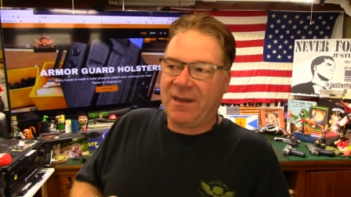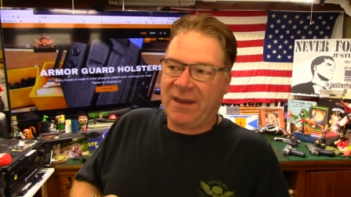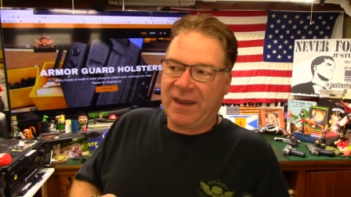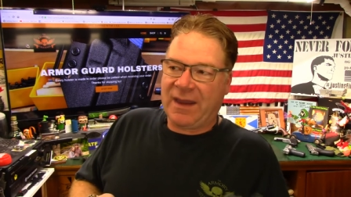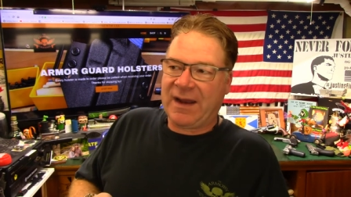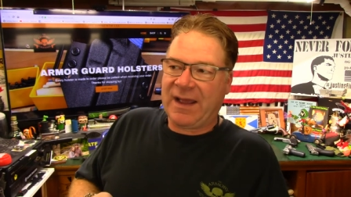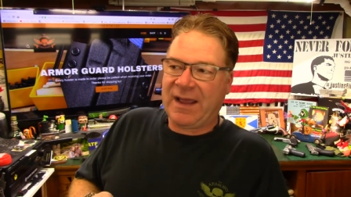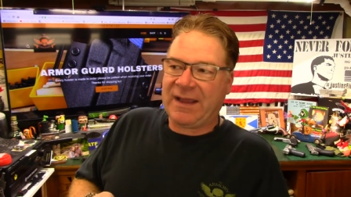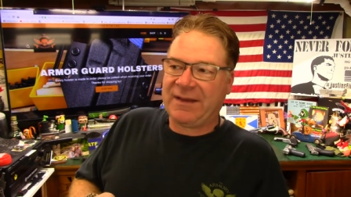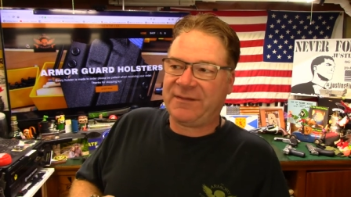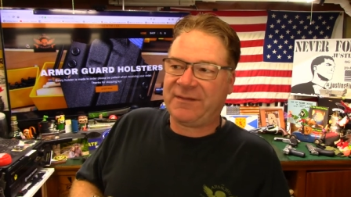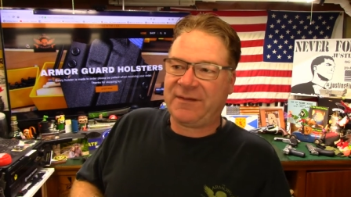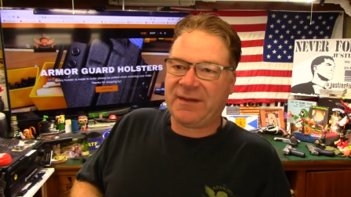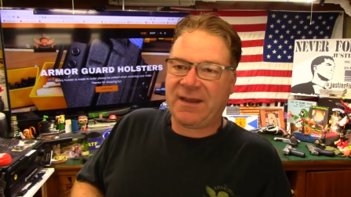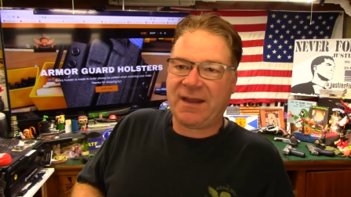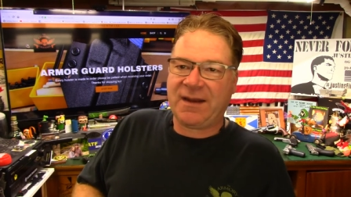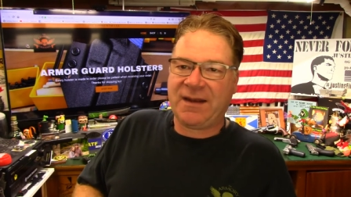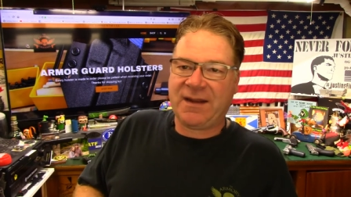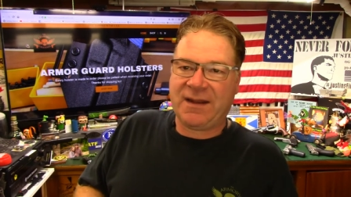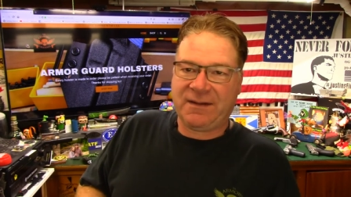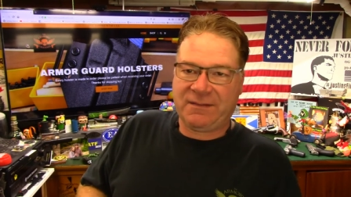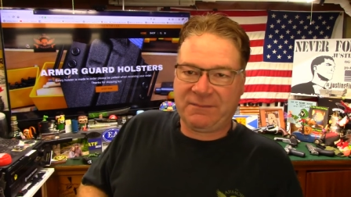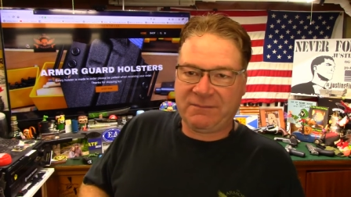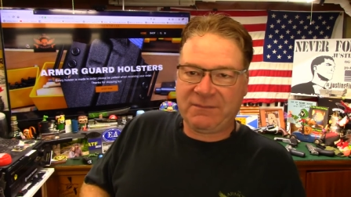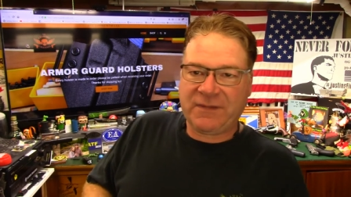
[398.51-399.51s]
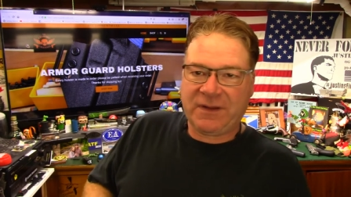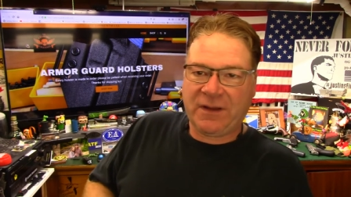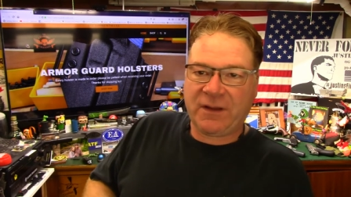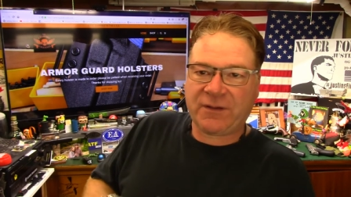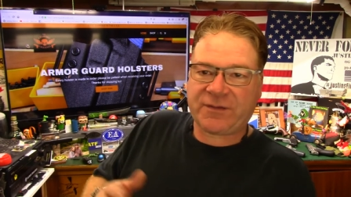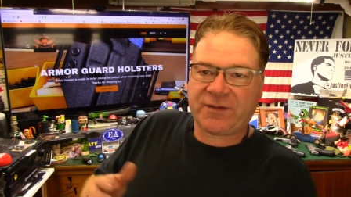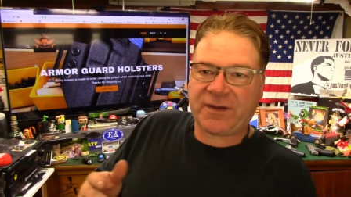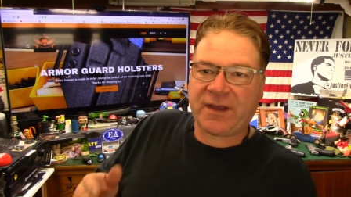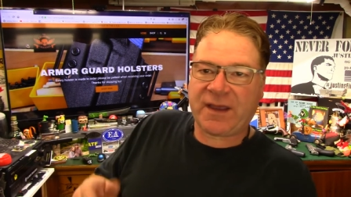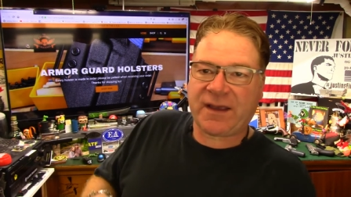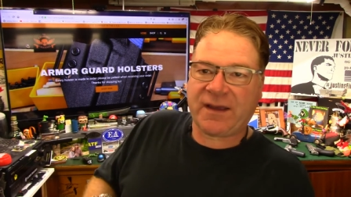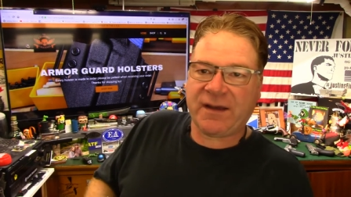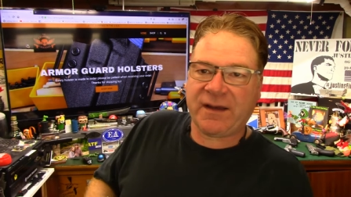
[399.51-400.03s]
And I said, it
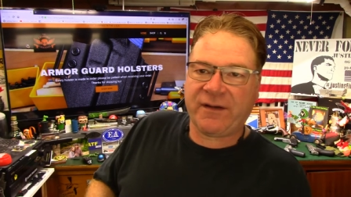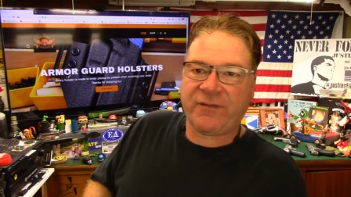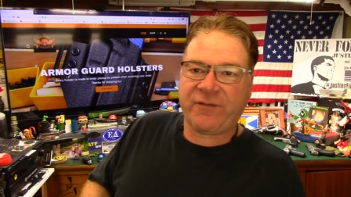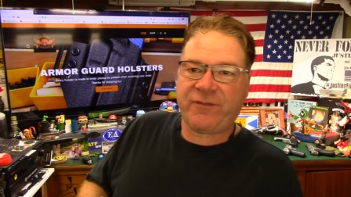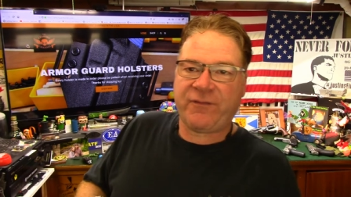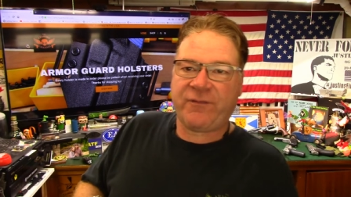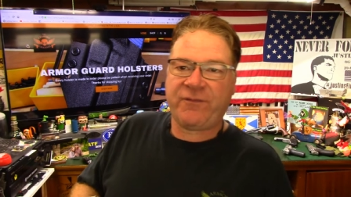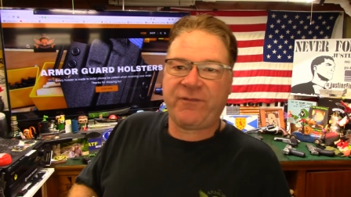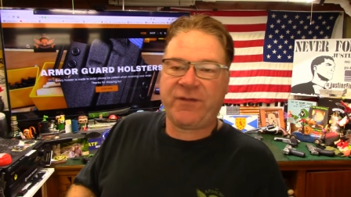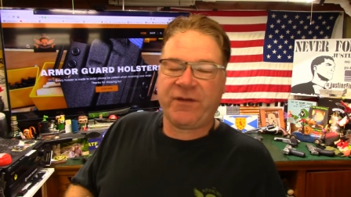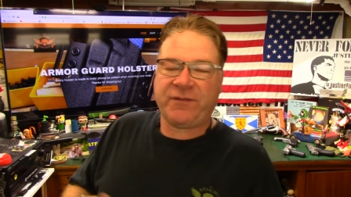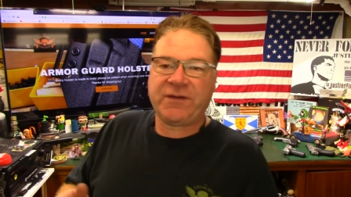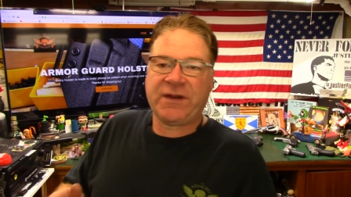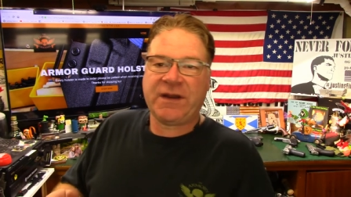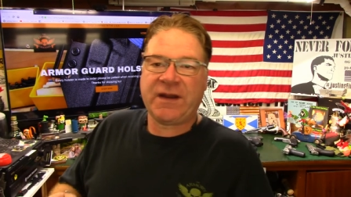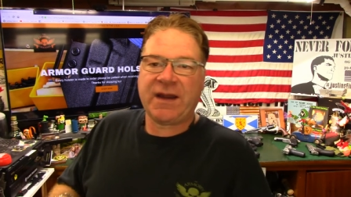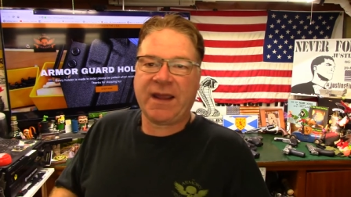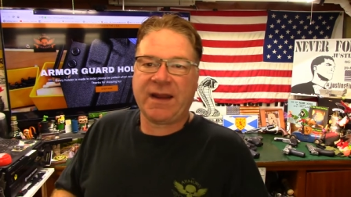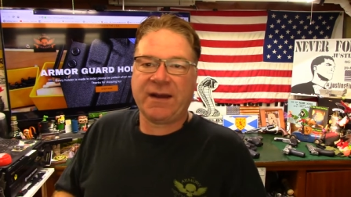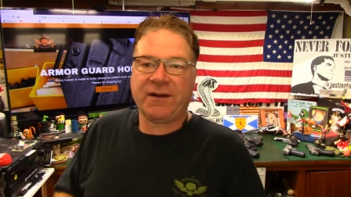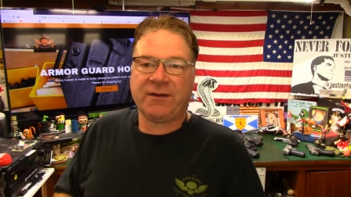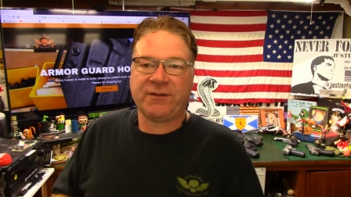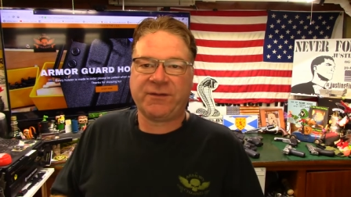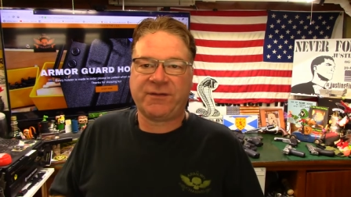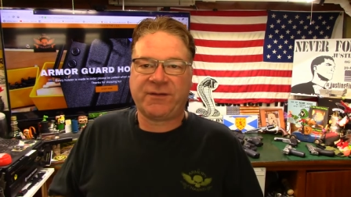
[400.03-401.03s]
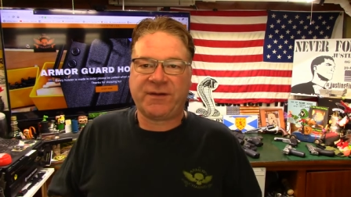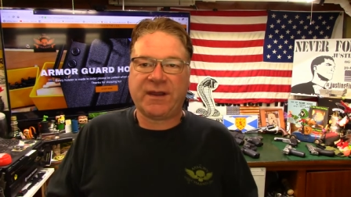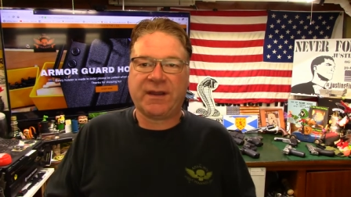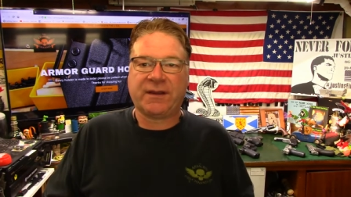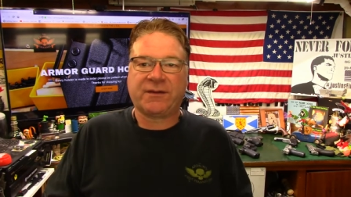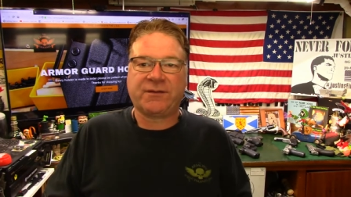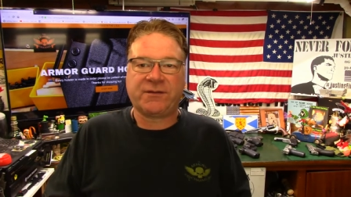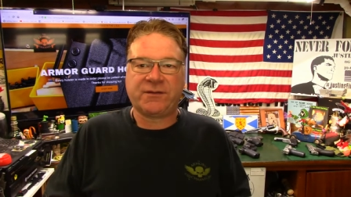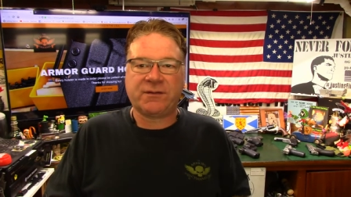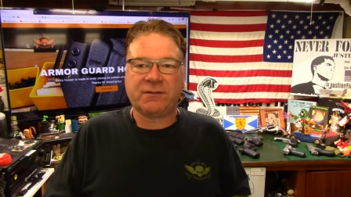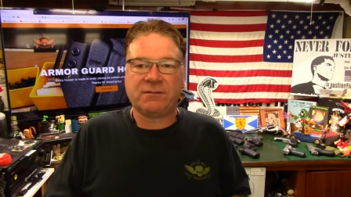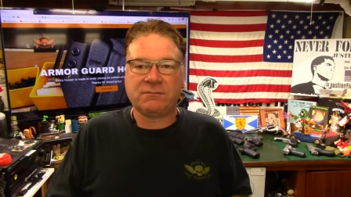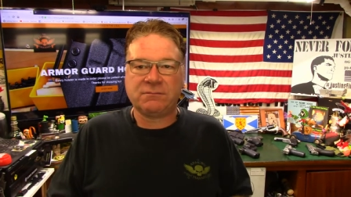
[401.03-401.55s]
looks like a
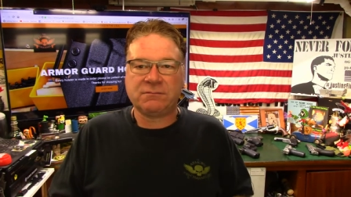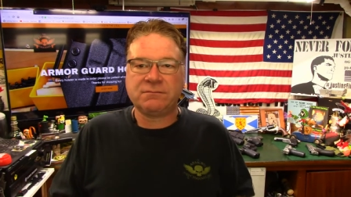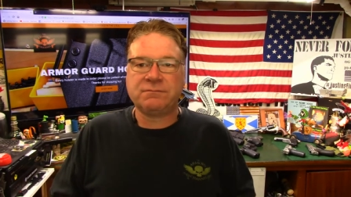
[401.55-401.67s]
5906.